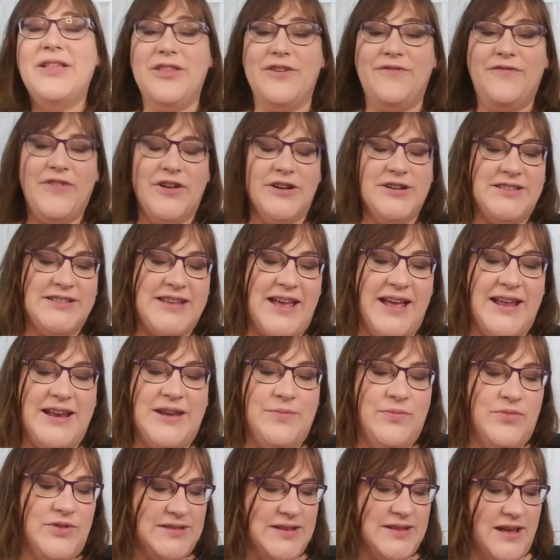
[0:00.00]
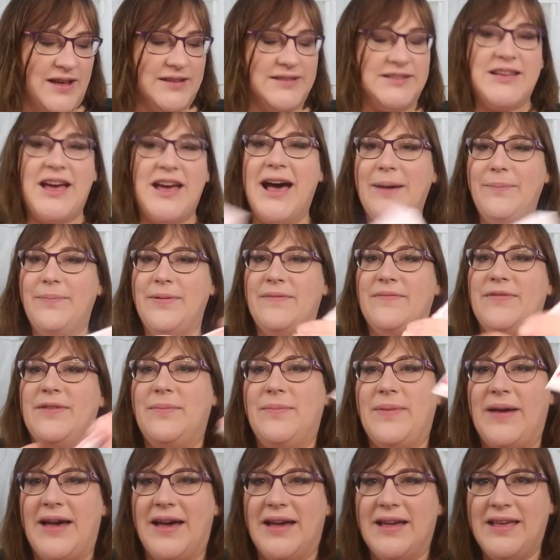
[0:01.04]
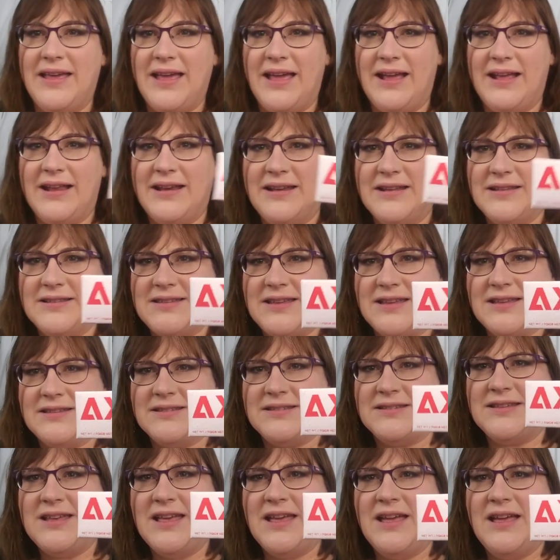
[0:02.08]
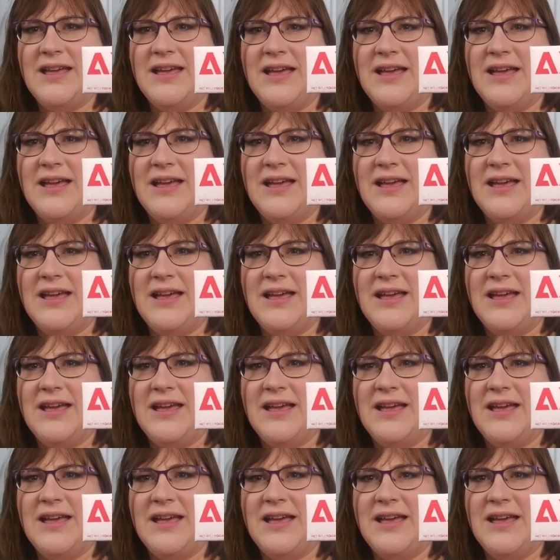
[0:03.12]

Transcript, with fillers: The first item was on top of the bag and it says